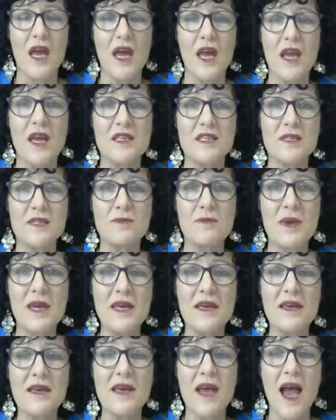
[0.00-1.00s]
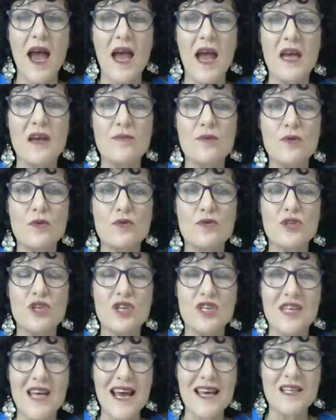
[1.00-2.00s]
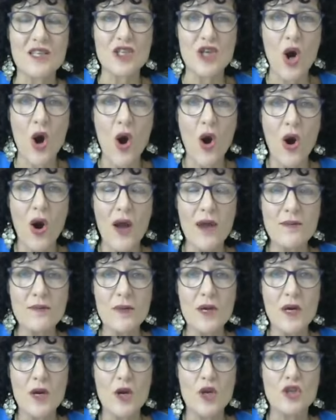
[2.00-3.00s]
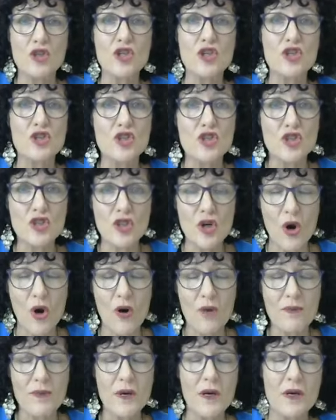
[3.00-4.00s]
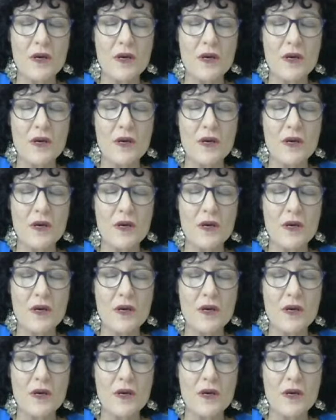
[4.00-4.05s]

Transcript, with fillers: it's being able to take time to stop